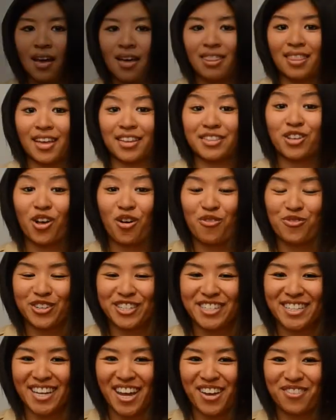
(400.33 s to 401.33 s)
That's all for
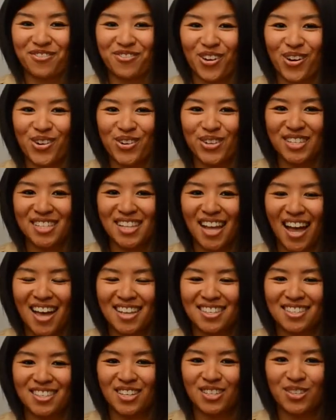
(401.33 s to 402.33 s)
today, folks.
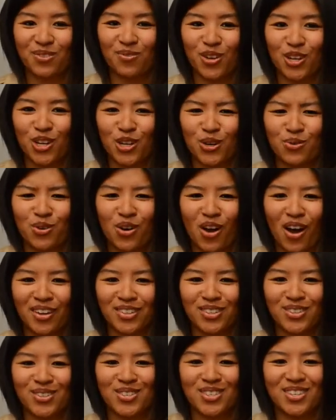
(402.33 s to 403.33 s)
Has this video
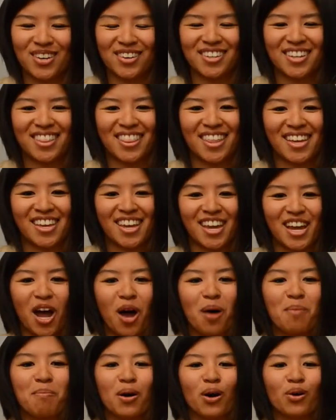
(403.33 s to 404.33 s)
gotten you started thinking
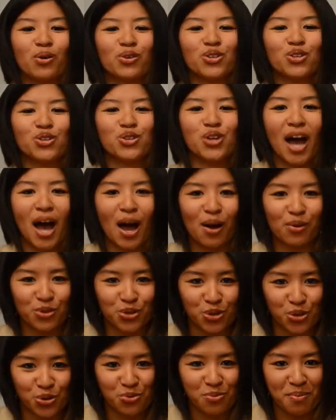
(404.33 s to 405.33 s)
about how
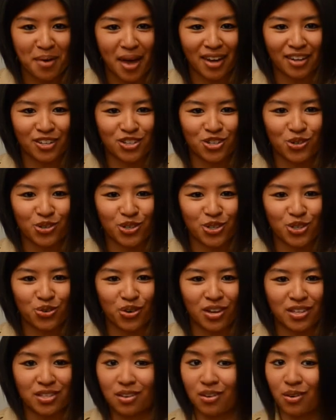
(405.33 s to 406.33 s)
you manage your
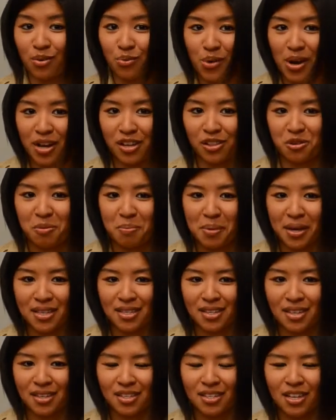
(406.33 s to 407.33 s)
stress on a regular
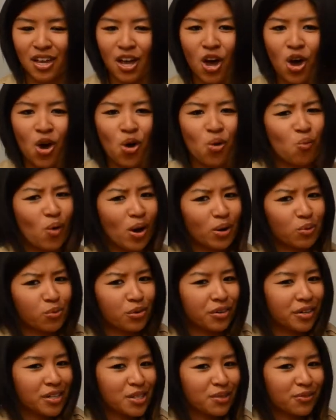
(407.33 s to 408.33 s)
basis? What
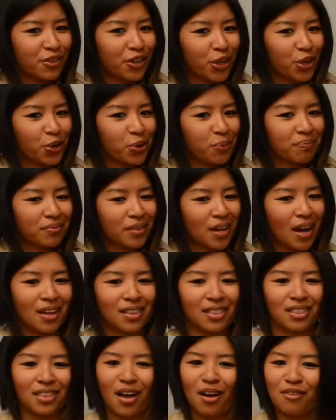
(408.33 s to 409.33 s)
works for you?
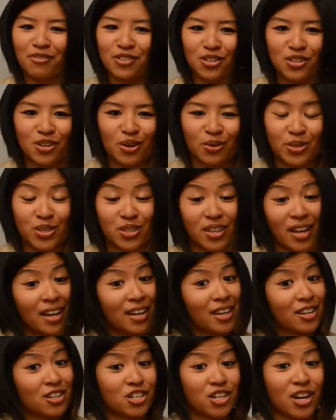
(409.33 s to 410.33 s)
I'd love to know so that
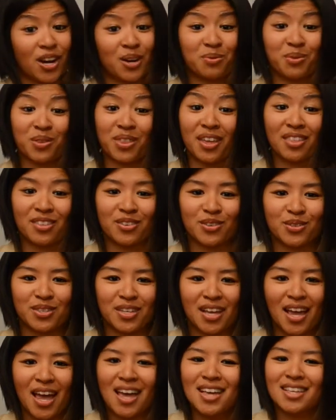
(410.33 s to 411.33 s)
I can share it with
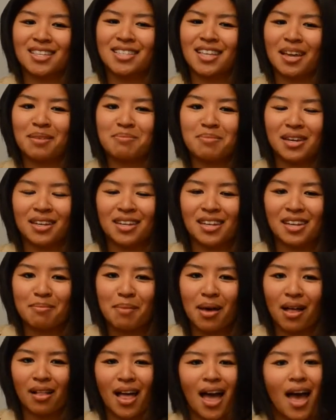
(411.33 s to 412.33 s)
others. Send me an
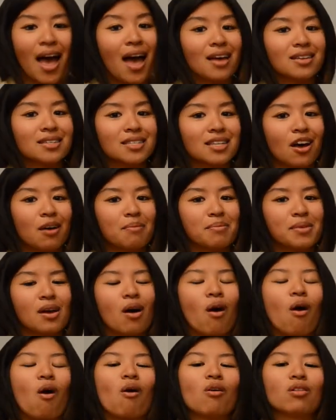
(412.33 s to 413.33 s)
email and tell
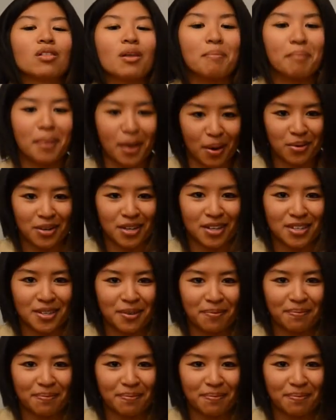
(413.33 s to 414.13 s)
me all about it.